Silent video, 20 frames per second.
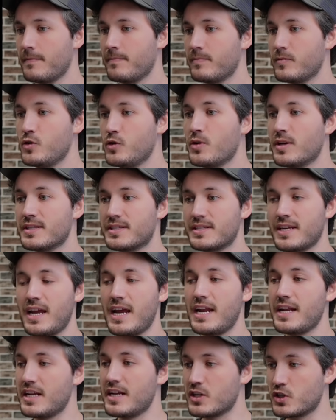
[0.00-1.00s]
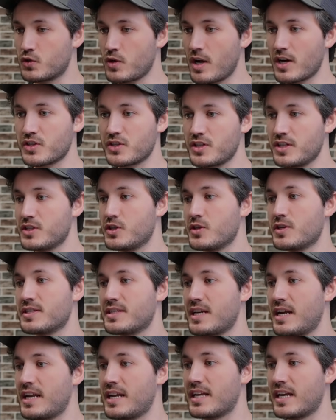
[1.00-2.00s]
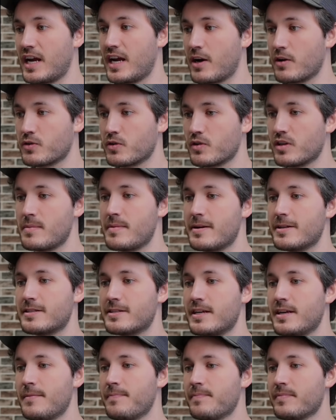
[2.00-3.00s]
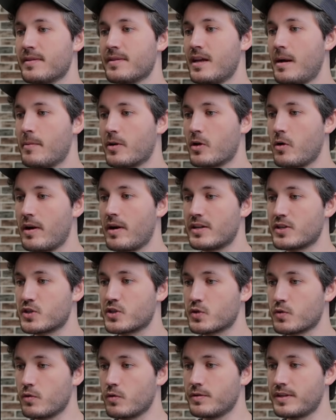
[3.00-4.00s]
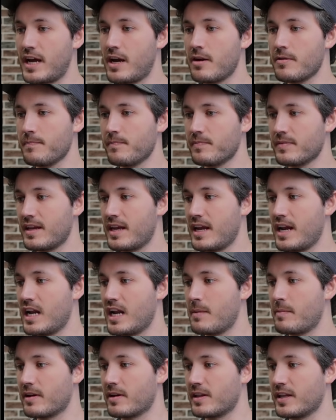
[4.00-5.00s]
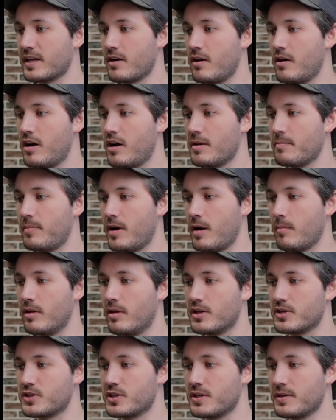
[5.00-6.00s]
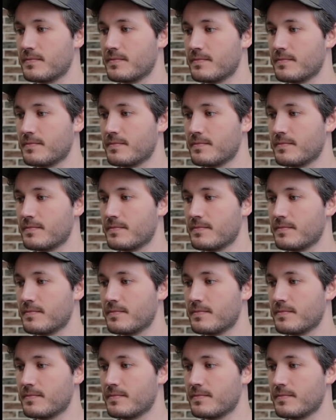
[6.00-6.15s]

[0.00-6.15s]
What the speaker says: You can set any instructions, you can set any character limits. I'm gonna go ahead and scroll down and I'm gonna click on publish.